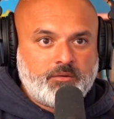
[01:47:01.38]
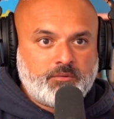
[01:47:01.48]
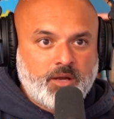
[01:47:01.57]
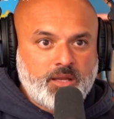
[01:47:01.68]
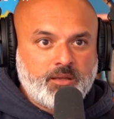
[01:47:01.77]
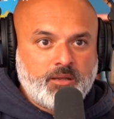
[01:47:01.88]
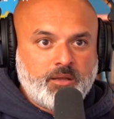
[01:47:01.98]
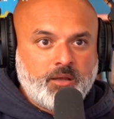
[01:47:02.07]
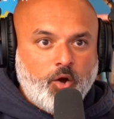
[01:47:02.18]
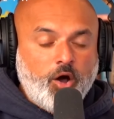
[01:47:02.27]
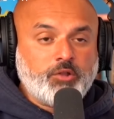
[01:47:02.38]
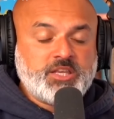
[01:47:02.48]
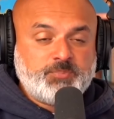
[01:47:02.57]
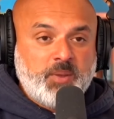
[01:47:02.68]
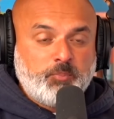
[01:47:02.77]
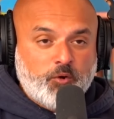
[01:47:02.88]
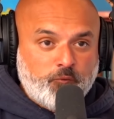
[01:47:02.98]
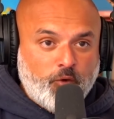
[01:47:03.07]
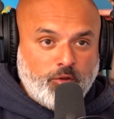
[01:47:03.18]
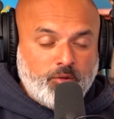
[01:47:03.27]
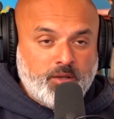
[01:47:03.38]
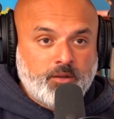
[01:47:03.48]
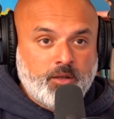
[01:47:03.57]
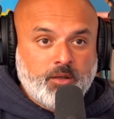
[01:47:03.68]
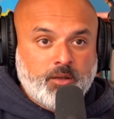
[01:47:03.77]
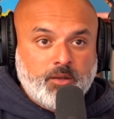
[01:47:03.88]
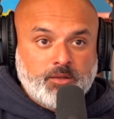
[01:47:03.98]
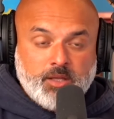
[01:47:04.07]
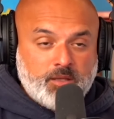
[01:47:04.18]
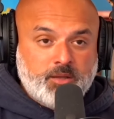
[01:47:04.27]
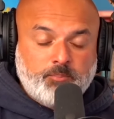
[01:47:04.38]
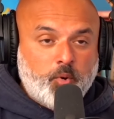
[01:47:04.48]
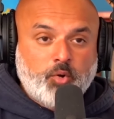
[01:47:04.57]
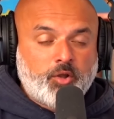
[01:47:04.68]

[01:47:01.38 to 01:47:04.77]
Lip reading: Right? All these people are following the Bowler